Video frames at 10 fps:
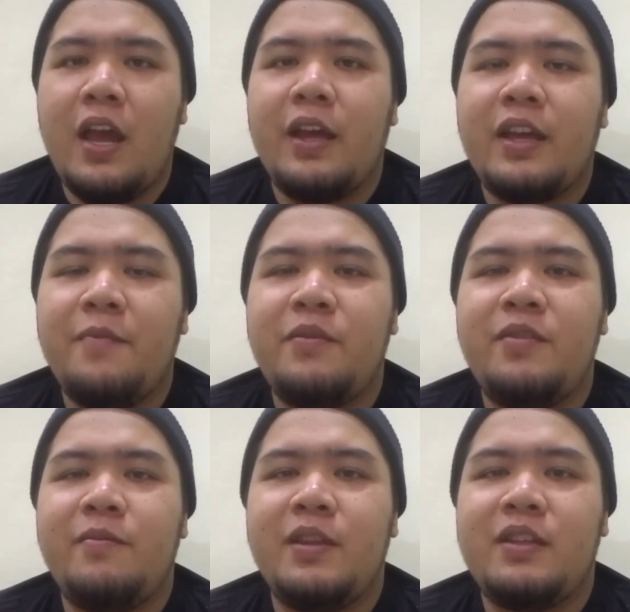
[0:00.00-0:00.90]
Cadbury
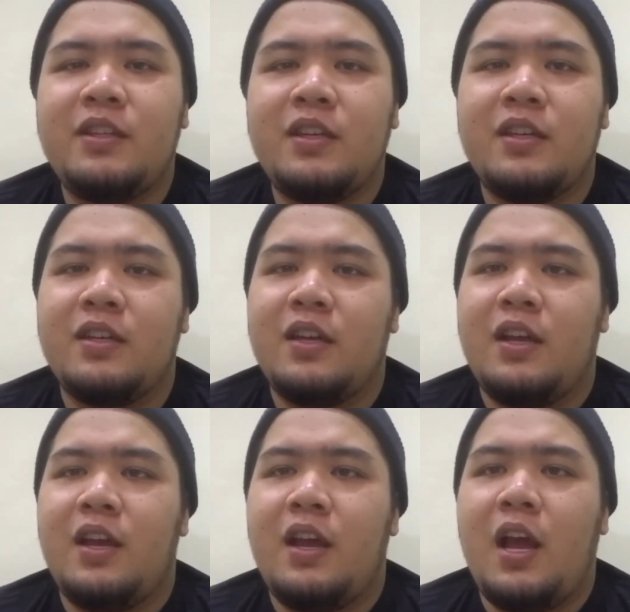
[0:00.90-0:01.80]
Malaysia
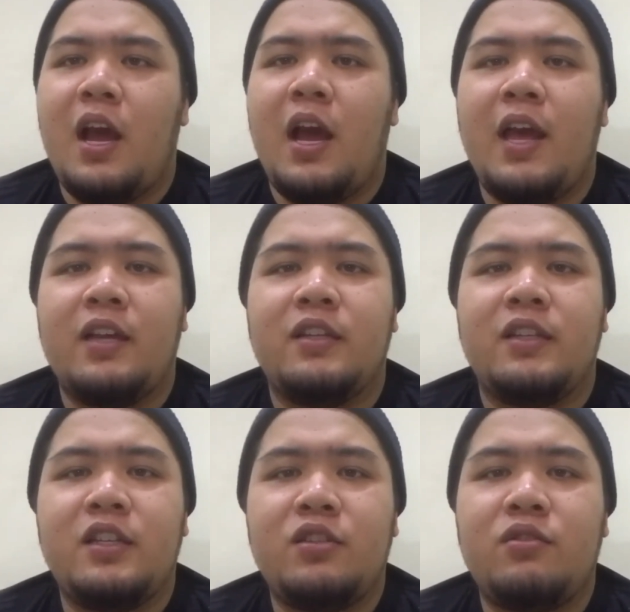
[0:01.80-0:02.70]
had an
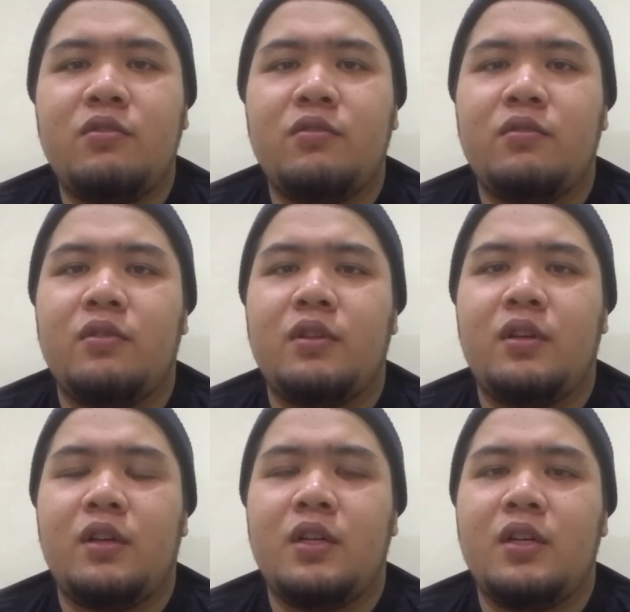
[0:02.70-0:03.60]
issue,
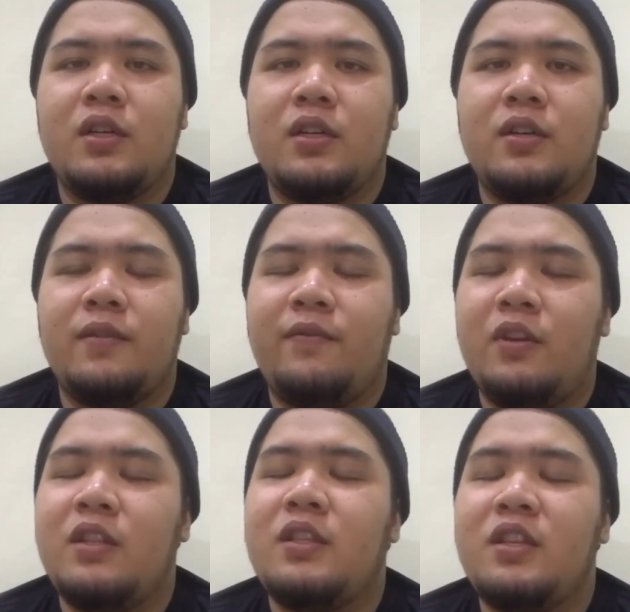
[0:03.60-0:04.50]
a
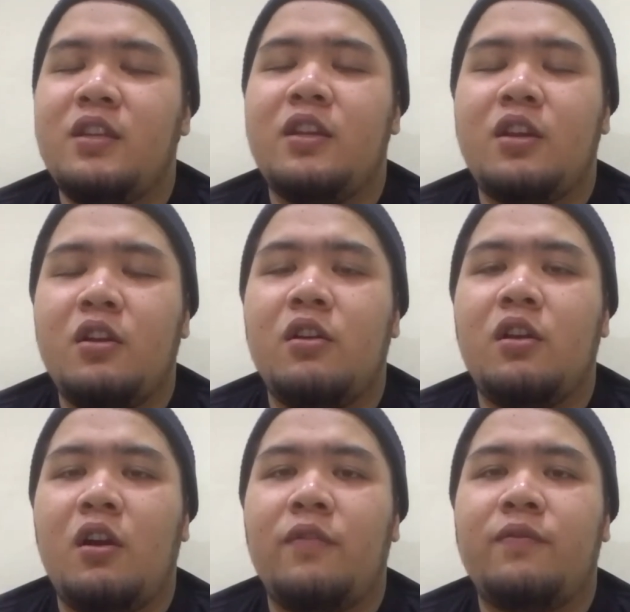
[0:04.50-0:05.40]
voluntary recall
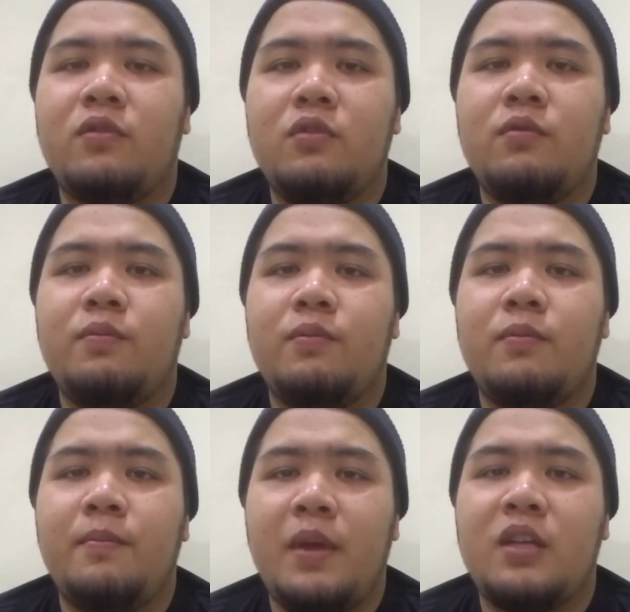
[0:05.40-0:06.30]
of 2
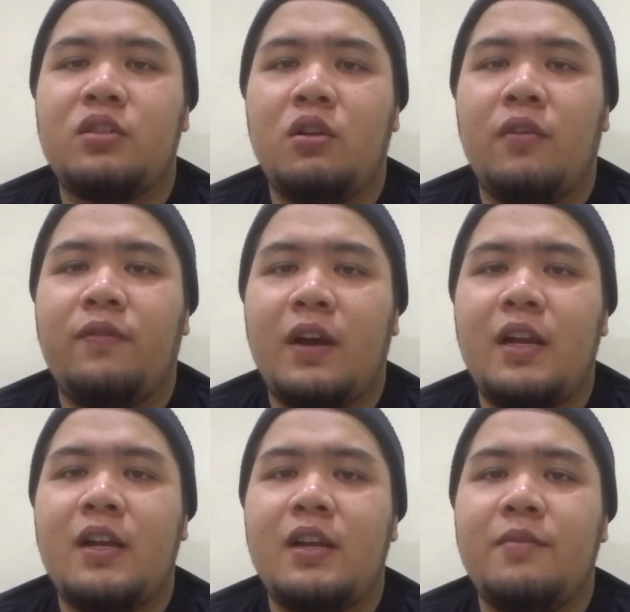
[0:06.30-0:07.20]
batch of halal
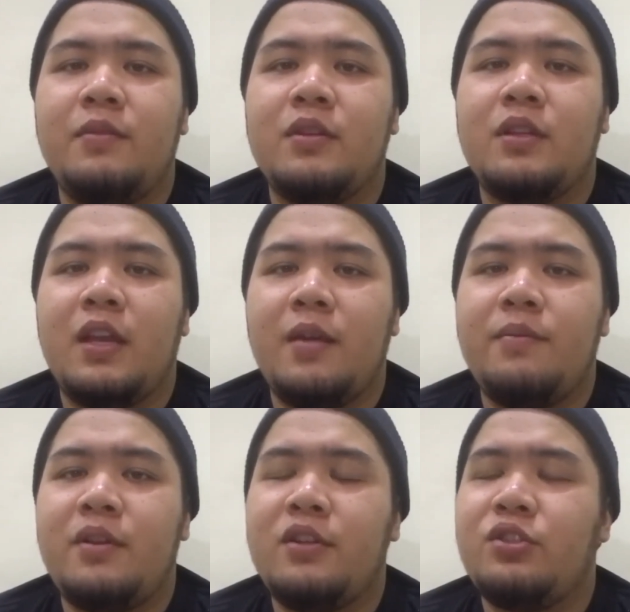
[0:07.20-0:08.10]
labeled
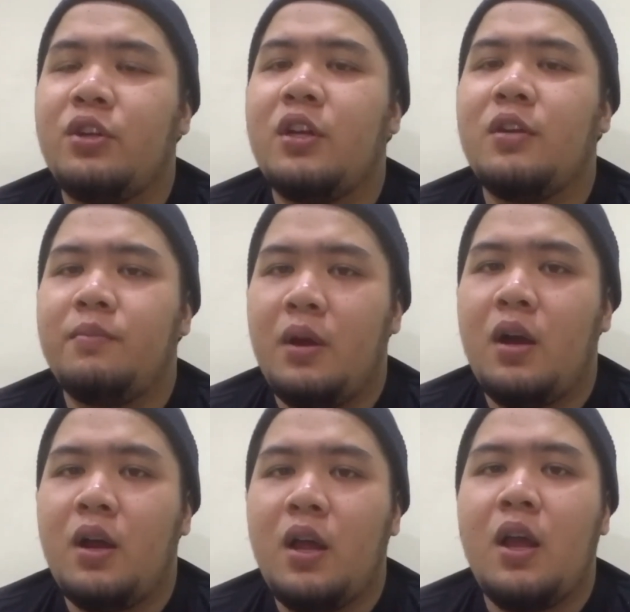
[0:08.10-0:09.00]
Cadbury chocolate bar
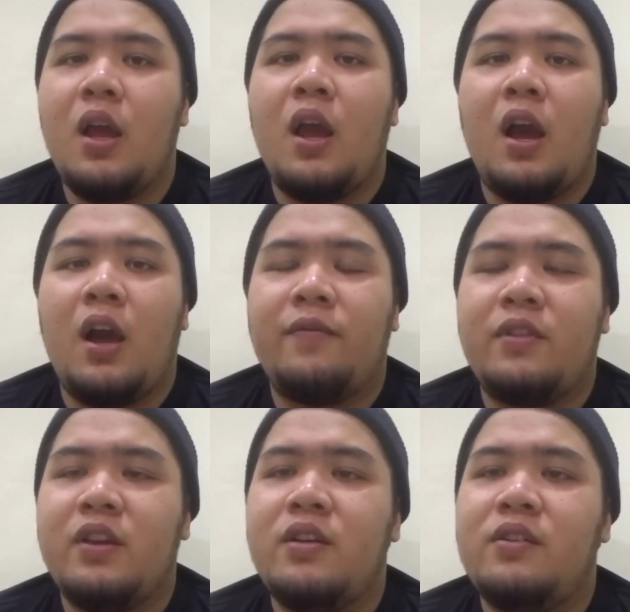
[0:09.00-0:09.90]
after
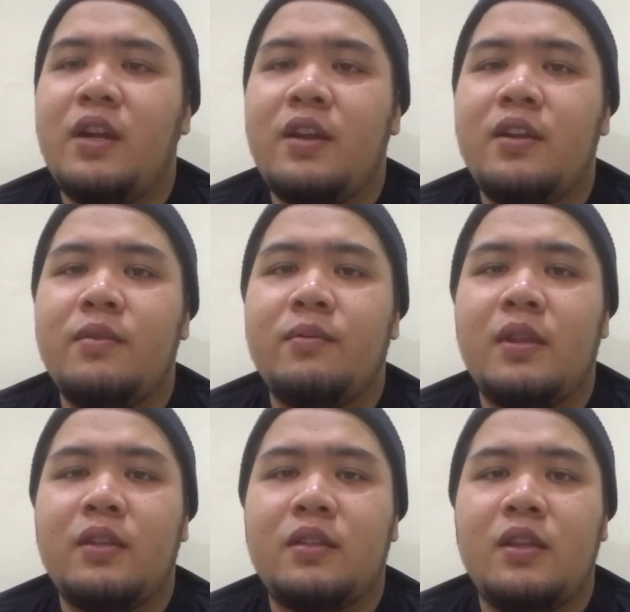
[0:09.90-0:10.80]
a random
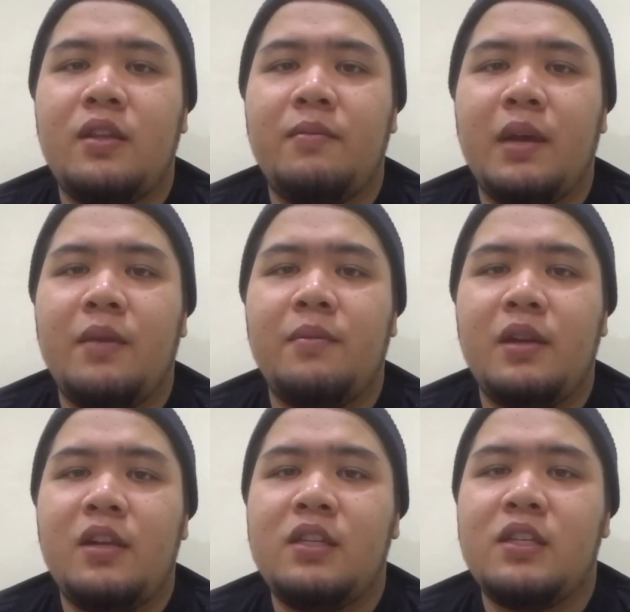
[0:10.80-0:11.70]
testing by
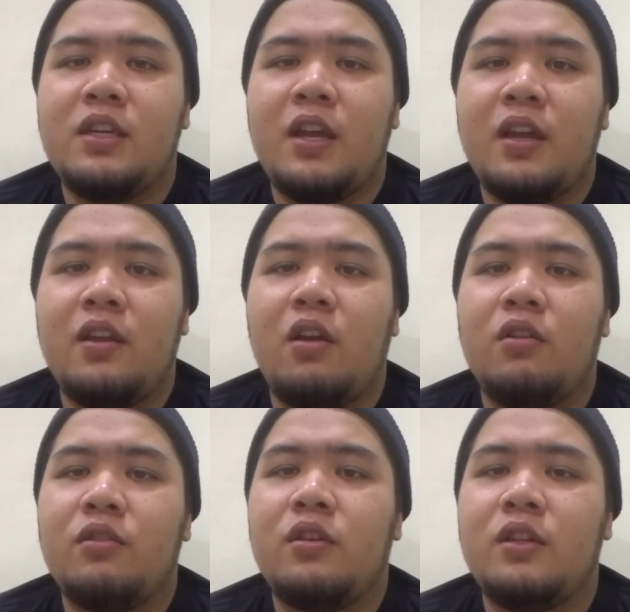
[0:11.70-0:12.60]
Malaysian health
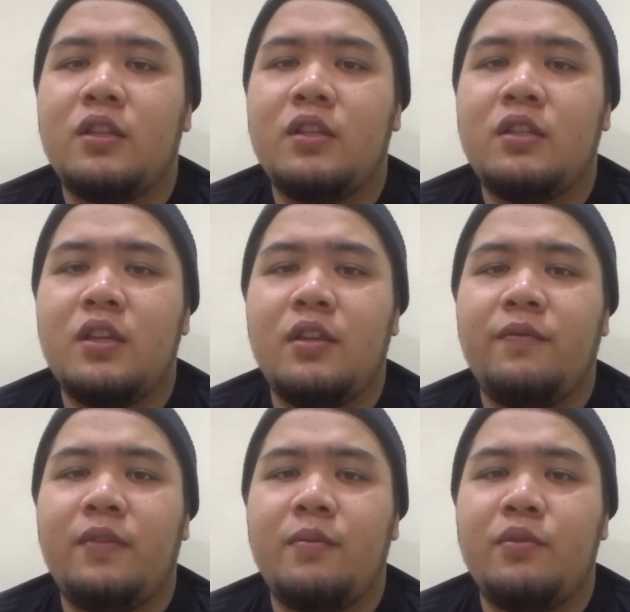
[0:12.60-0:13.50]
authorities in
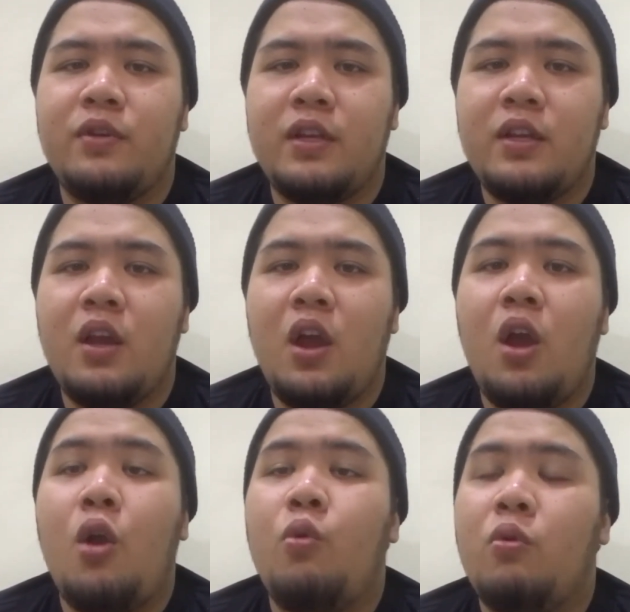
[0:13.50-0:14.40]
February
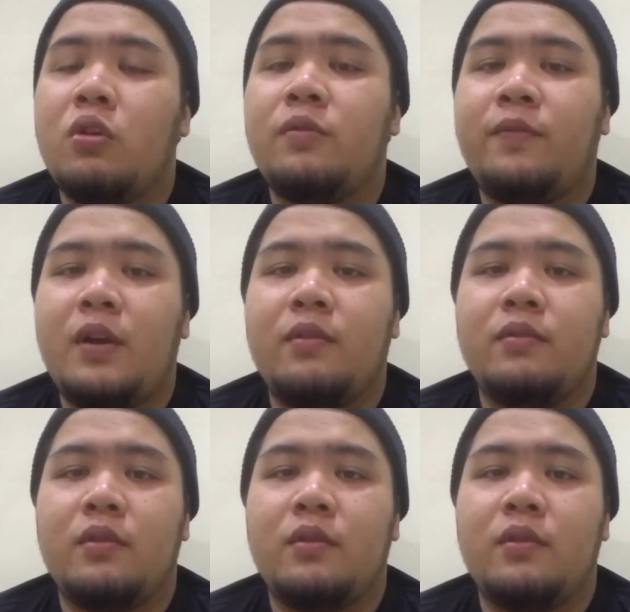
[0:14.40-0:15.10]
was found